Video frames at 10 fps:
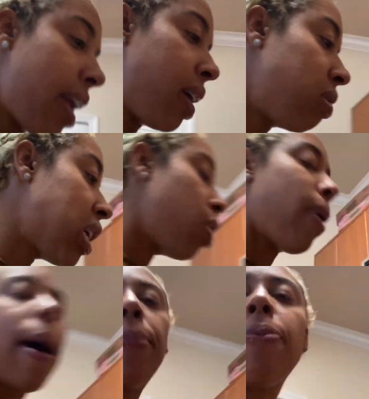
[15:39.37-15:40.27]
I was gonna
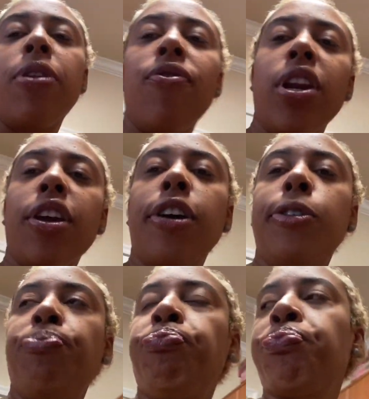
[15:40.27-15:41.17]
wrap up the video
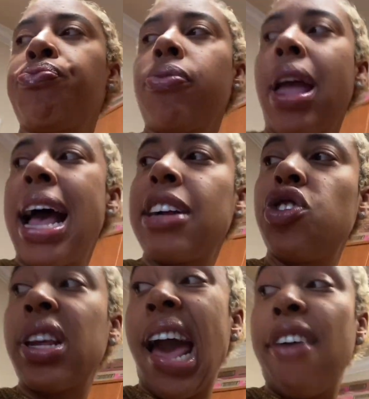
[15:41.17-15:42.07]

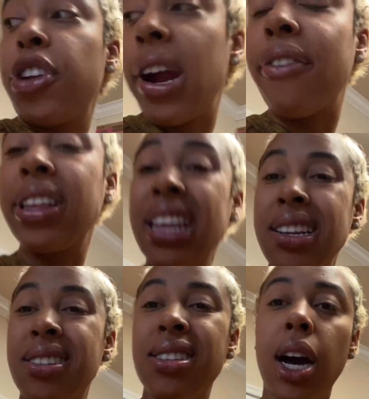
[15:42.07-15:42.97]
actually after everything's
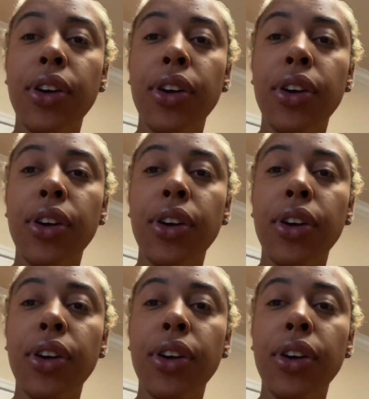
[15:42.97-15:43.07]
done